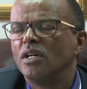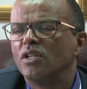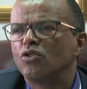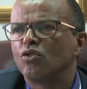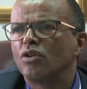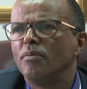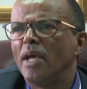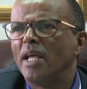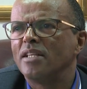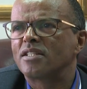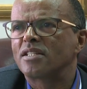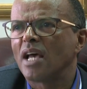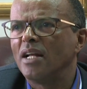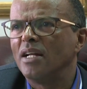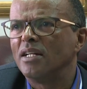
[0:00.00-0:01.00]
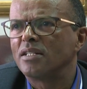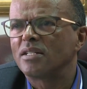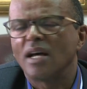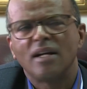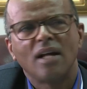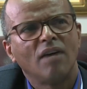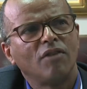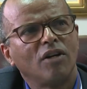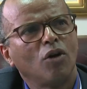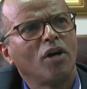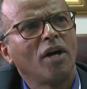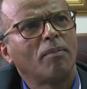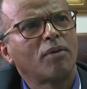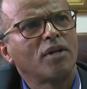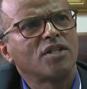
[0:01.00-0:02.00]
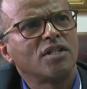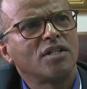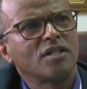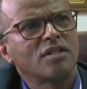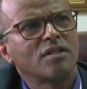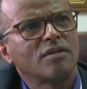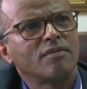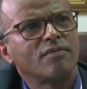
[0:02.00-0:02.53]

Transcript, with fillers: to remain silent and have a lawyer present.